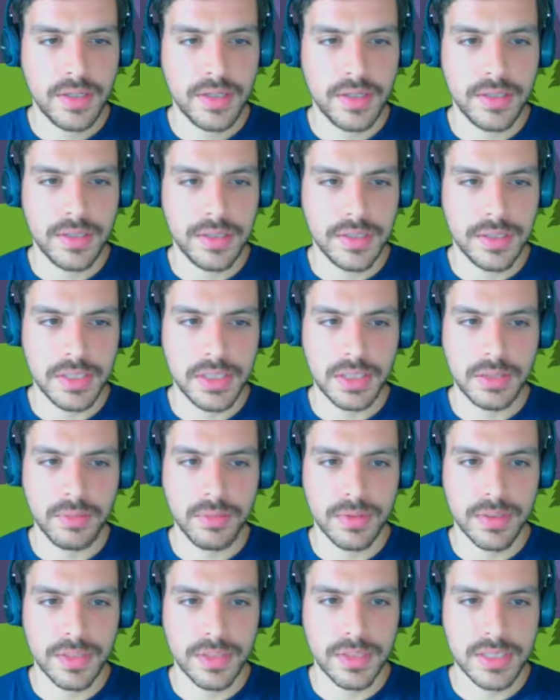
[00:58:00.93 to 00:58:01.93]
is
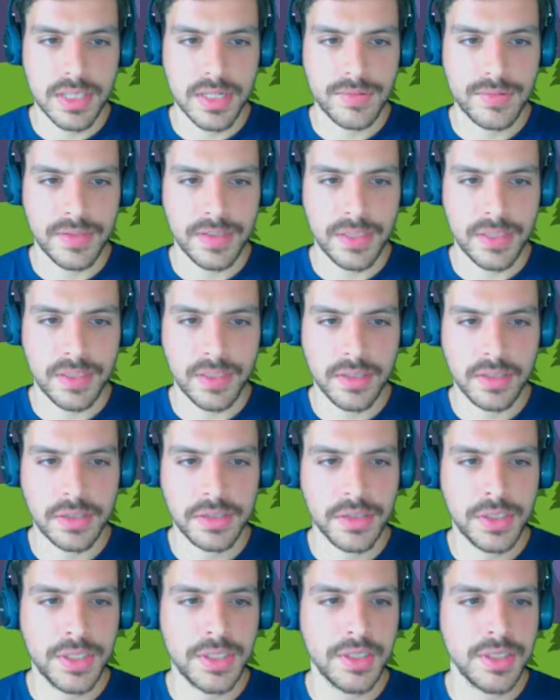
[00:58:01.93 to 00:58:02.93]
equal to
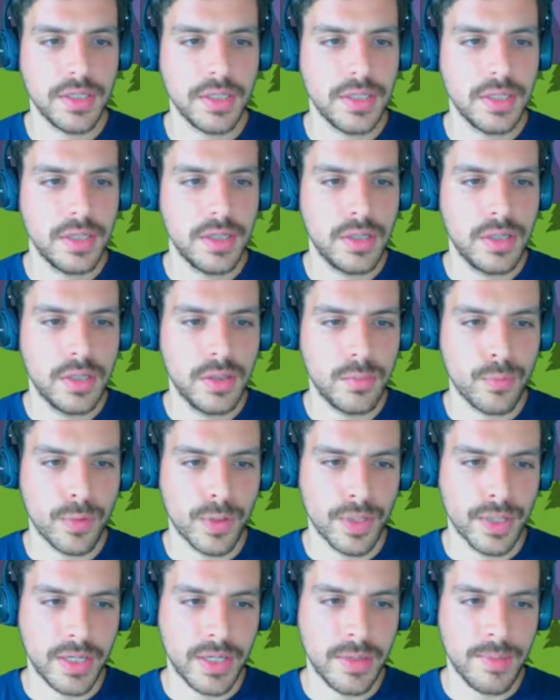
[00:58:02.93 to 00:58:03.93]
1700. We're
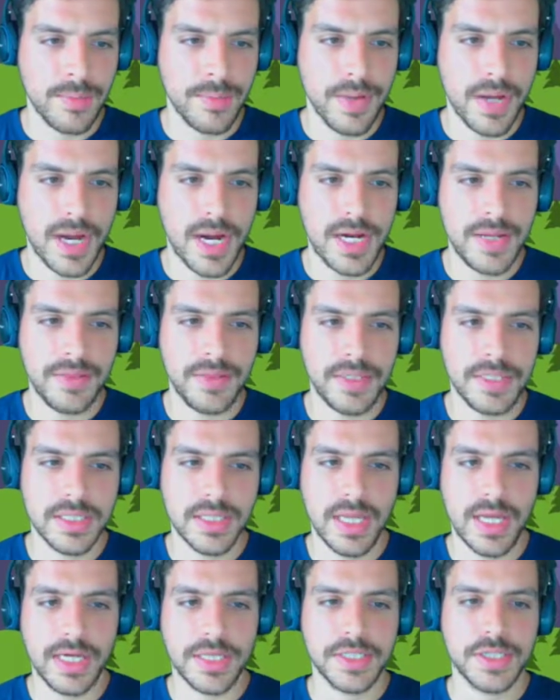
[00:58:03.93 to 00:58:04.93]
going to combine these
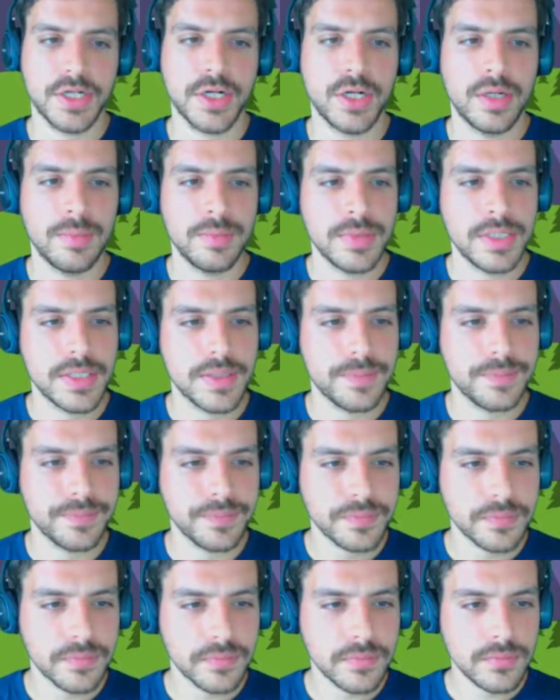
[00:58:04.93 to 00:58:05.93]
like terms.
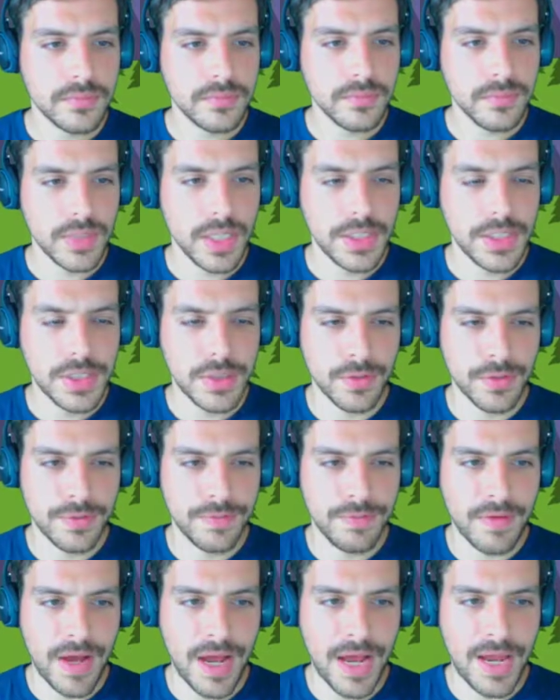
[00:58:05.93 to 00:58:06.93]
So
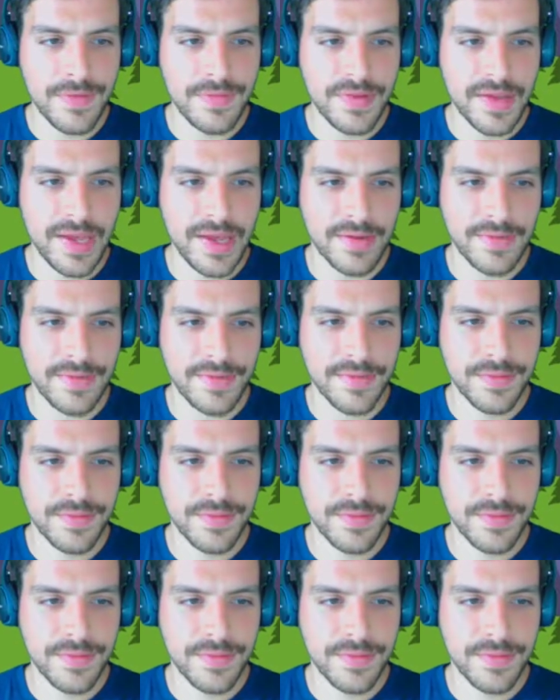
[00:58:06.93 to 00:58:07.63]
5f